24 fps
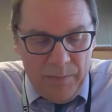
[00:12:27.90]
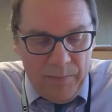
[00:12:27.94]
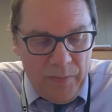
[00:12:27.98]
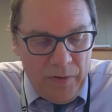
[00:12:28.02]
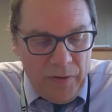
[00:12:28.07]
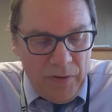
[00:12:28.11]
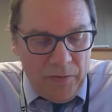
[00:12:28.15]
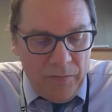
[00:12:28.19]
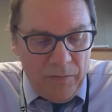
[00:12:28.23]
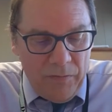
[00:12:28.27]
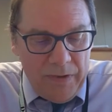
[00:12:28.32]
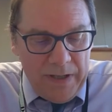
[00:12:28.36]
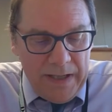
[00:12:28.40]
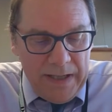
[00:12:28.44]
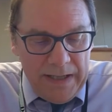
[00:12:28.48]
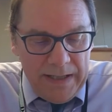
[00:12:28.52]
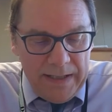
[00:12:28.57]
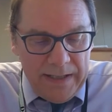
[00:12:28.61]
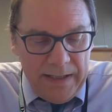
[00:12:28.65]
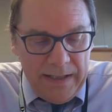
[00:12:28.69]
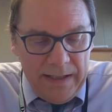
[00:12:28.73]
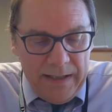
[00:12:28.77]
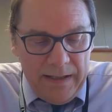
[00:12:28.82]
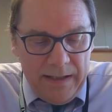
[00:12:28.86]
per
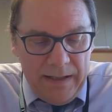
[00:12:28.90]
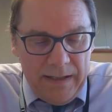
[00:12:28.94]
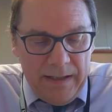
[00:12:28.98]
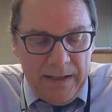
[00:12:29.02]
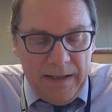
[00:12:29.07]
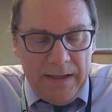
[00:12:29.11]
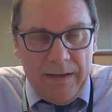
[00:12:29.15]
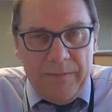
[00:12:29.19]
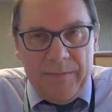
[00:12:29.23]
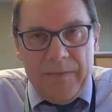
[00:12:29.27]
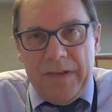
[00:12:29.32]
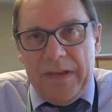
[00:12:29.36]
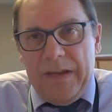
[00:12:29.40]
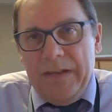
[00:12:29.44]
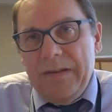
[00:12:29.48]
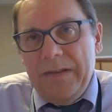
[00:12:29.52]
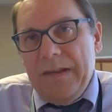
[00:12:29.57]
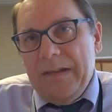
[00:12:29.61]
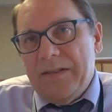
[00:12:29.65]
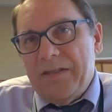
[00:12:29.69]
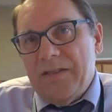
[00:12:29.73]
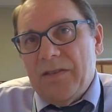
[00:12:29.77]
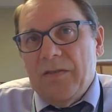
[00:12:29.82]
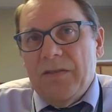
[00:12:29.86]
week.
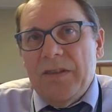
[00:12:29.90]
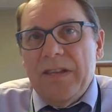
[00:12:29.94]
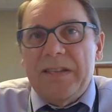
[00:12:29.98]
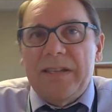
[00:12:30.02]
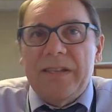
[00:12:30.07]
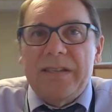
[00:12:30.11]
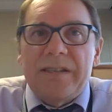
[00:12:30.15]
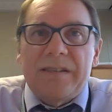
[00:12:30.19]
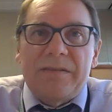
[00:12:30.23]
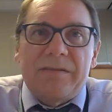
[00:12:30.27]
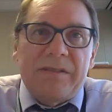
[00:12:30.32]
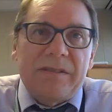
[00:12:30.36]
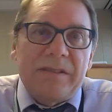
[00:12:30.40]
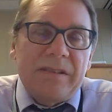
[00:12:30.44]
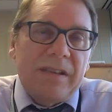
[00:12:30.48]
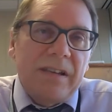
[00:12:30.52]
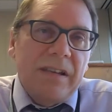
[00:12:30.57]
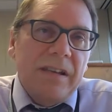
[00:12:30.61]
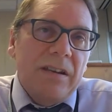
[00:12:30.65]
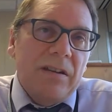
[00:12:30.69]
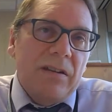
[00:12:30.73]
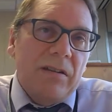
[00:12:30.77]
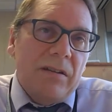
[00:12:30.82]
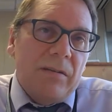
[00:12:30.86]
And then so this is,
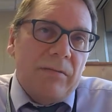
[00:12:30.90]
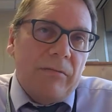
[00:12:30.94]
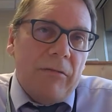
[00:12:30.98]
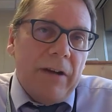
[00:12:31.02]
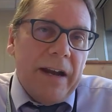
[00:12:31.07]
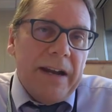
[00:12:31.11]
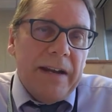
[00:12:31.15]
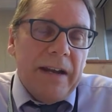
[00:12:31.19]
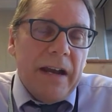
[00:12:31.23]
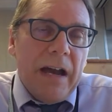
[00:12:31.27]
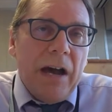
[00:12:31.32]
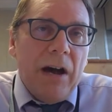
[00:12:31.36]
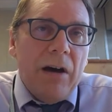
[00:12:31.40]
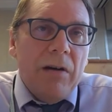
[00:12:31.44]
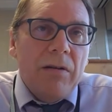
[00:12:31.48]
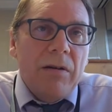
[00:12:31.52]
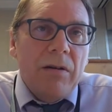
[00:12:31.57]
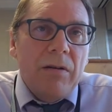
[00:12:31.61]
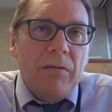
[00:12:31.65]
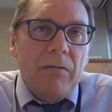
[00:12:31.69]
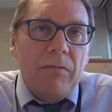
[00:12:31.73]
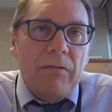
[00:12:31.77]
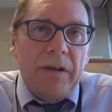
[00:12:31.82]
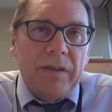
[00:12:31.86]
right
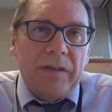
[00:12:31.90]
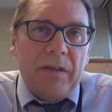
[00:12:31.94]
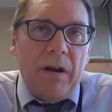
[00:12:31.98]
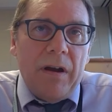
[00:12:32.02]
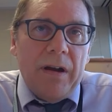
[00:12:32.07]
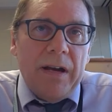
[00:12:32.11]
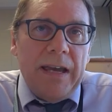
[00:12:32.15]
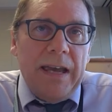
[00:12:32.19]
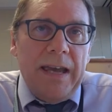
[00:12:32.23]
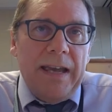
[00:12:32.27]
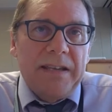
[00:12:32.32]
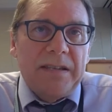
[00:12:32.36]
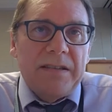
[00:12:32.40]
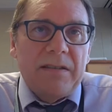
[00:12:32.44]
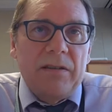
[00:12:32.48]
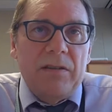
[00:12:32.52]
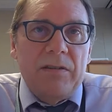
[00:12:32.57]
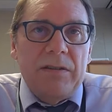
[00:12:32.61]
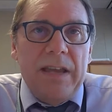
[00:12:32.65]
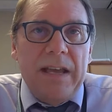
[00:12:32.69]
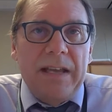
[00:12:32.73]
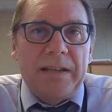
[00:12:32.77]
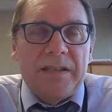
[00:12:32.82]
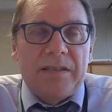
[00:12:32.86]
now with our
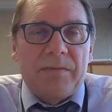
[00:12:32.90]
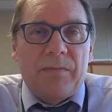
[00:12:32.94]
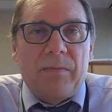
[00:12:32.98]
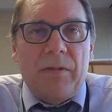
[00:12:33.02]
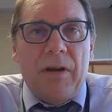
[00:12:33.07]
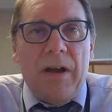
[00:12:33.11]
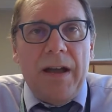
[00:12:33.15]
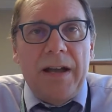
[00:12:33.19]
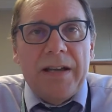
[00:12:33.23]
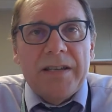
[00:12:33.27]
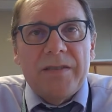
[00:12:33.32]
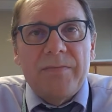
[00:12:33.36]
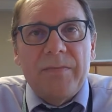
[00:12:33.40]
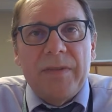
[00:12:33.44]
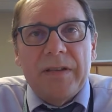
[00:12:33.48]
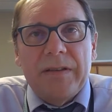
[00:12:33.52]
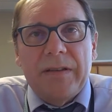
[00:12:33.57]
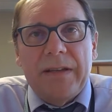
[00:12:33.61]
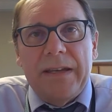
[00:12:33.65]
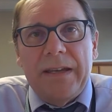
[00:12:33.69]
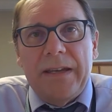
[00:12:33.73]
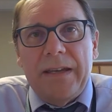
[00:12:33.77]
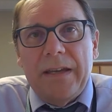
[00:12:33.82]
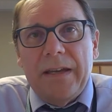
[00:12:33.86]
caseload, that's
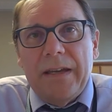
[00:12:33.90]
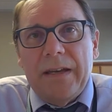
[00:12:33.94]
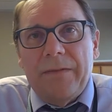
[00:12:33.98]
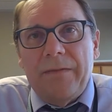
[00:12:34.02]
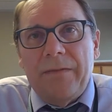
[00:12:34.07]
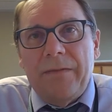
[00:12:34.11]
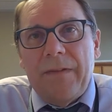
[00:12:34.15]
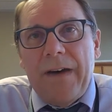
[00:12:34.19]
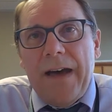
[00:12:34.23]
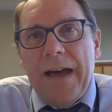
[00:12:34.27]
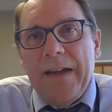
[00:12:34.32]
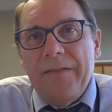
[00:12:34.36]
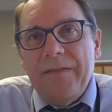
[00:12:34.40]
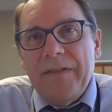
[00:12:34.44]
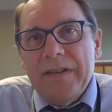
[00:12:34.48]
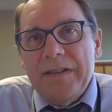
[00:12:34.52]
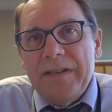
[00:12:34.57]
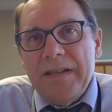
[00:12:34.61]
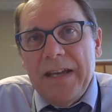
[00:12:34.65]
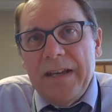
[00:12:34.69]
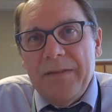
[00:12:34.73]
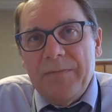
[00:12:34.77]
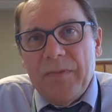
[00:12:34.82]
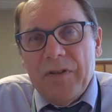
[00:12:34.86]
approximately 5 to
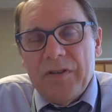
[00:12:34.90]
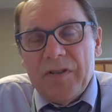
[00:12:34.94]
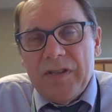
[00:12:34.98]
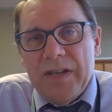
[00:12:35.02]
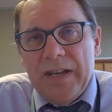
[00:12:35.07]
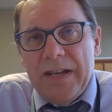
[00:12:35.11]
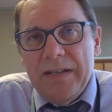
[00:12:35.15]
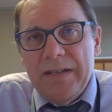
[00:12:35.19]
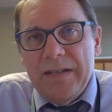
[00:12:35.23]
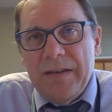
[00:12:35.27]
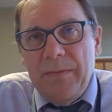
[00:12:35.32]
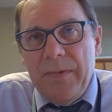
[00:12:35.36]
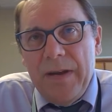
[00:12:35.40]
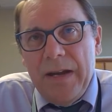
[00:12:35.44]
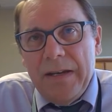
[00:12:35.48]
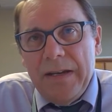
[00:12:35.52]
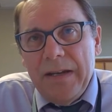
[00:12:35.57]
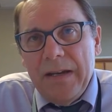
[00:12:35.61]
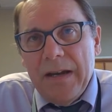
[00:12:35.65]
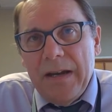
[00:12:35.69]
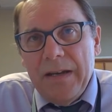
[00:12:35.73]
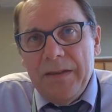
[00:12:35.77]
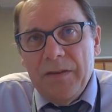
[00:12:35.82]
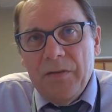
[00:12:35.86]
10%,
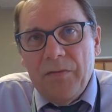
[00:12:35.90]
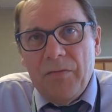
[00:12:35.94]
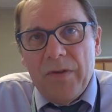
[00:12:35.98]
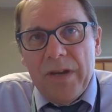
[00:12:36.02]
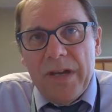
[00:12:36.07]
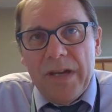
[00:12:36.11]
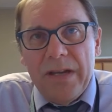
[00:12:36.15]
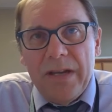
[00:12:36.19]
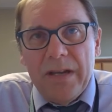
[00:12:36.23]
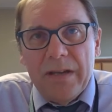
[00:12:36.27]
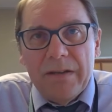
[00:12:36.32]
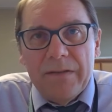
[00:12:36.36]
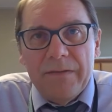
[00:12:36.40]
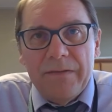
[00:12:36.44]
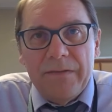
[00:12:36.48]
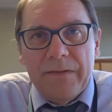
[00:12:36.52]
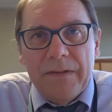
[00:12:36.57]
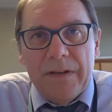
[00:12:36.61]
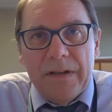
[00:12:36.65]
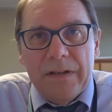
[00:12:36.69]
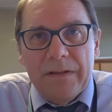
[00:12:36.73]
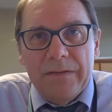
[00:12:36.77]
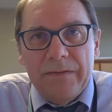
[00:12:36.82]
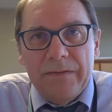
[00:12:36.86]
depending on the week of